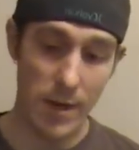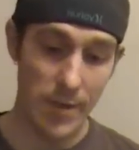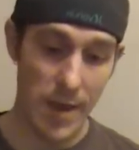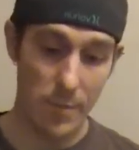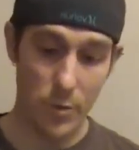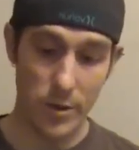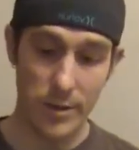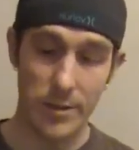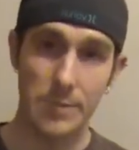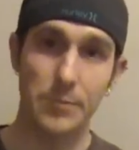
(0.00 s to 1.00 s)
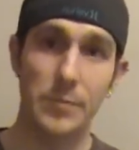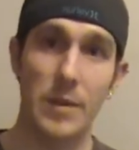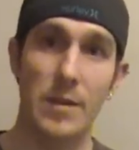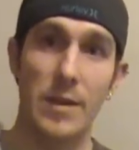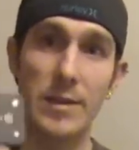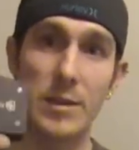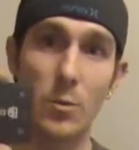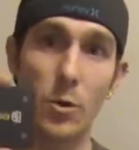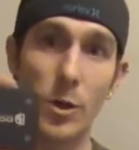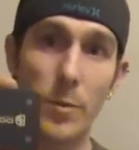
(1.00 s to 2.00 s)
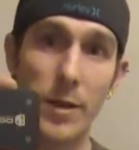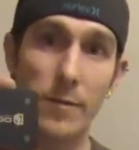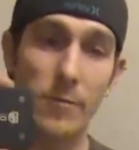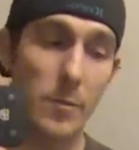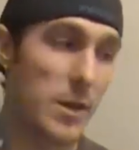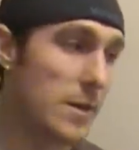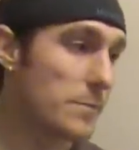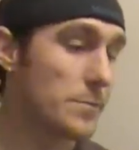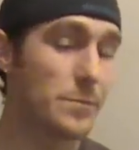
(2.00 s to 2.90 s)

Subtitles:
at that price. This is a work beater for me.